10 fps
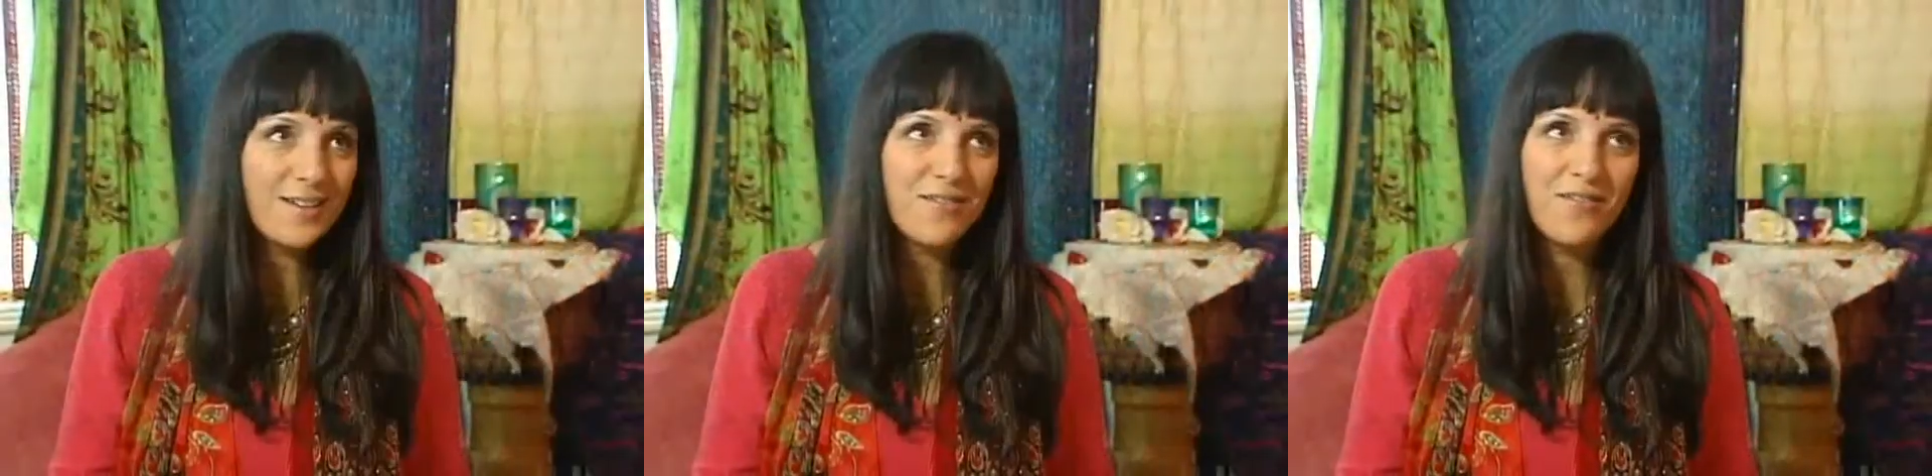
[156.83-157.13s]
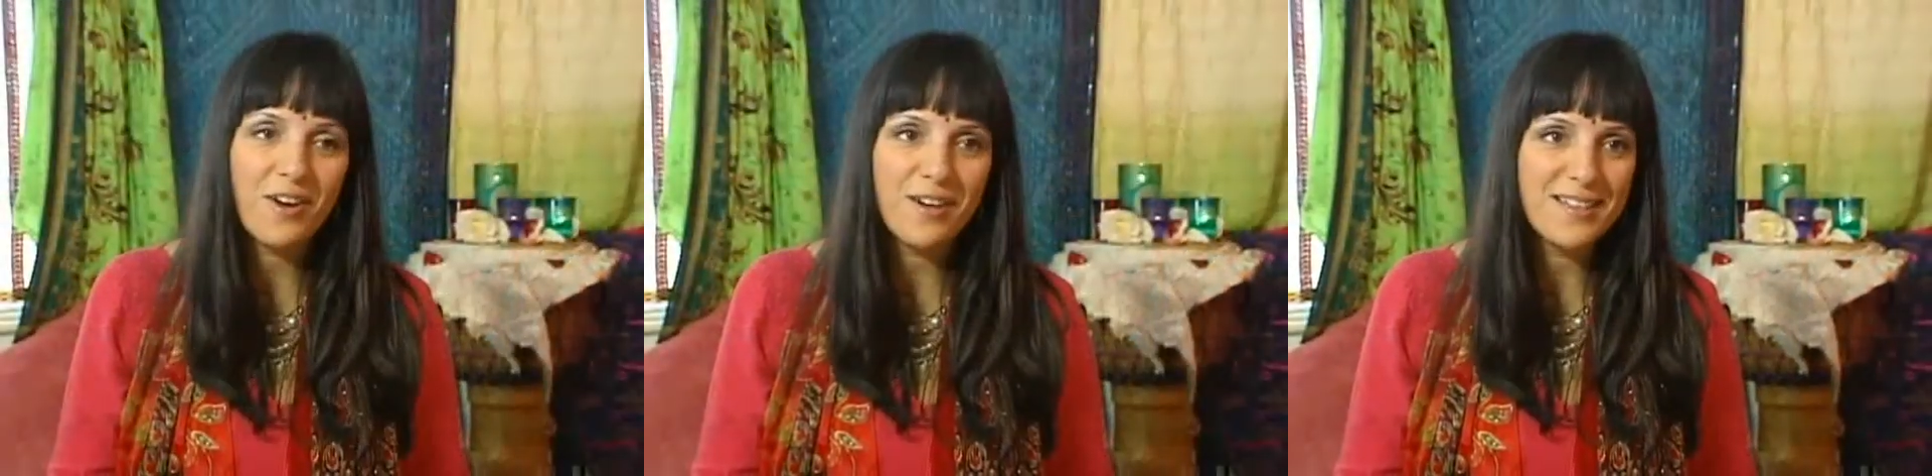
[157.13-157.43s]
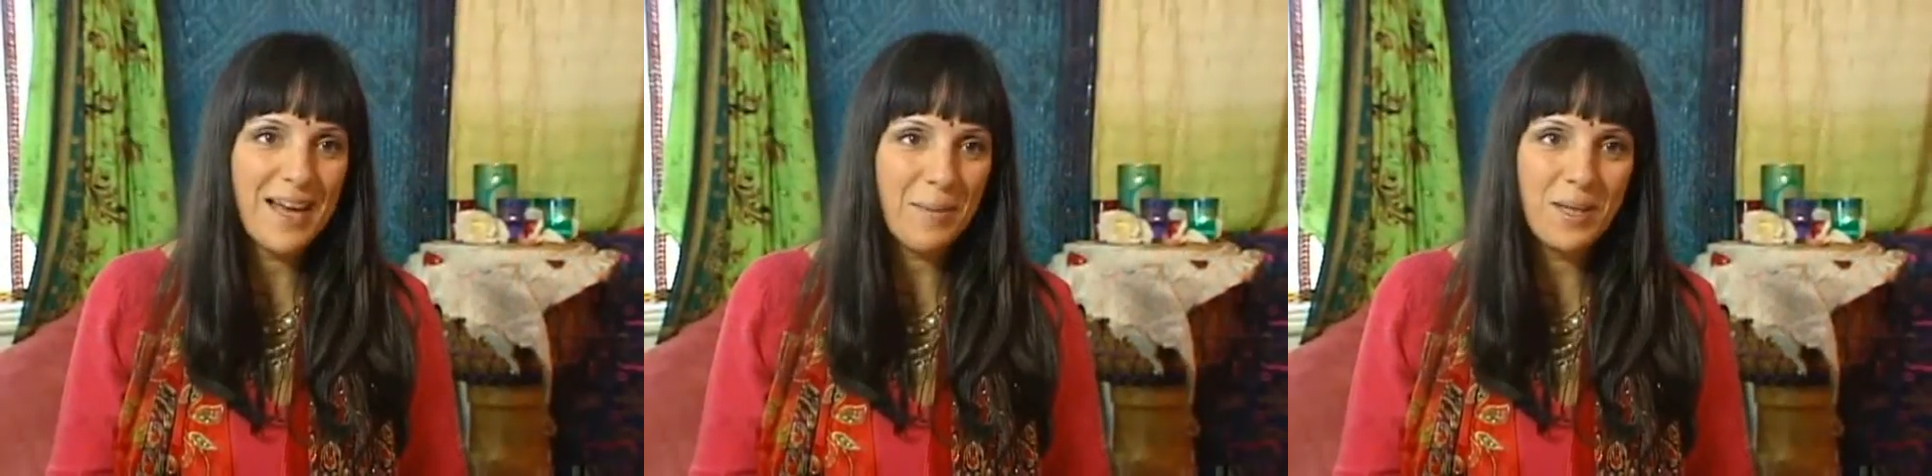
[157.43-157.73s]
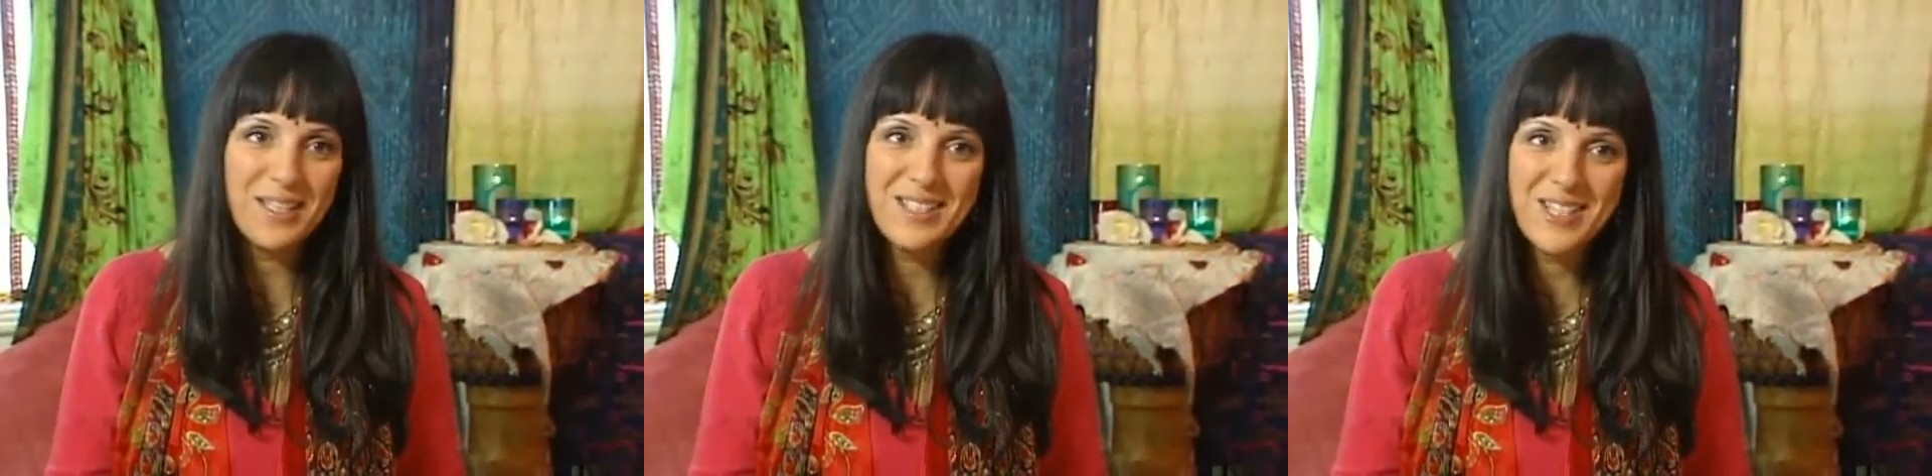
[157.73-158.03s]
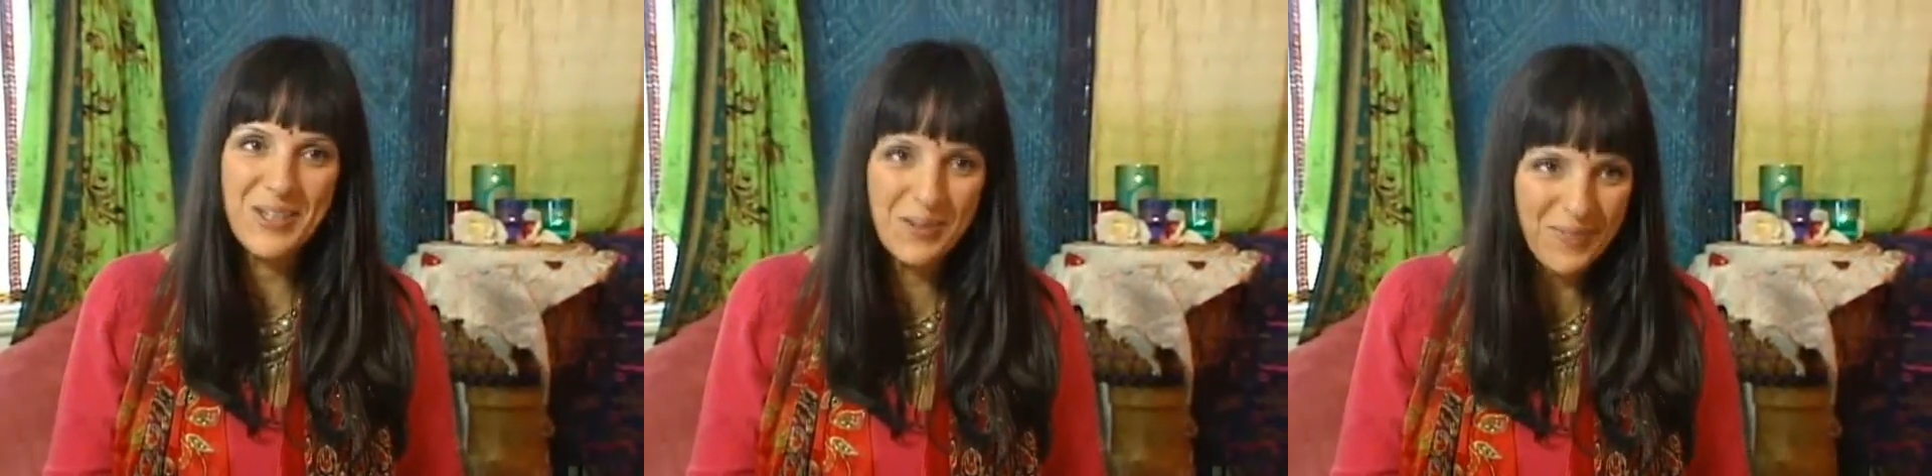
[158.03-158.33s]
henna is very time
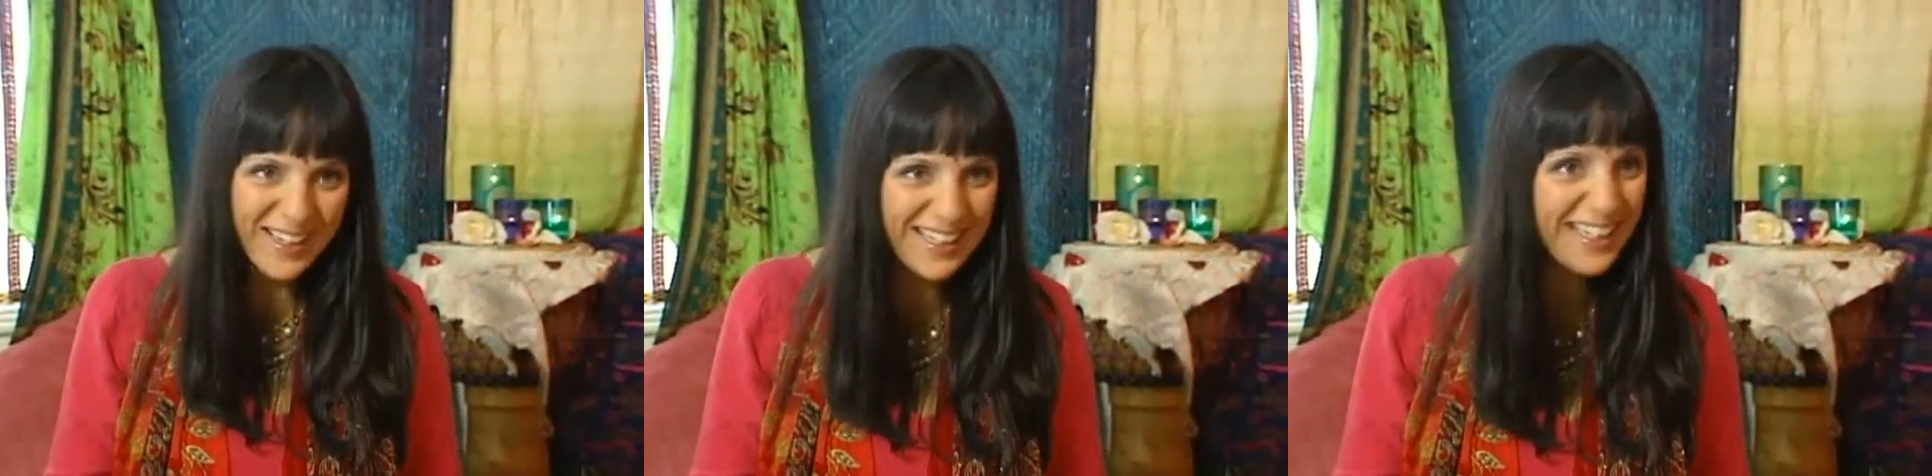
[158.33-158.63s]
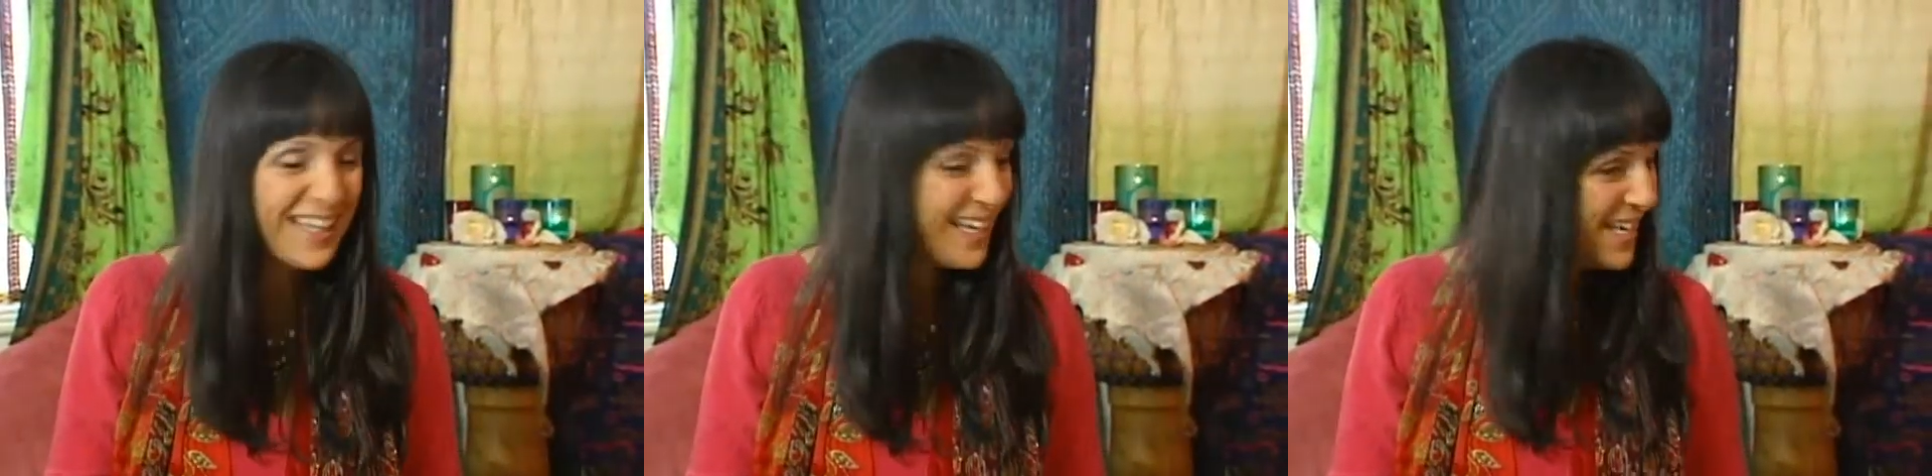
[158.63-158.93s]
consuming.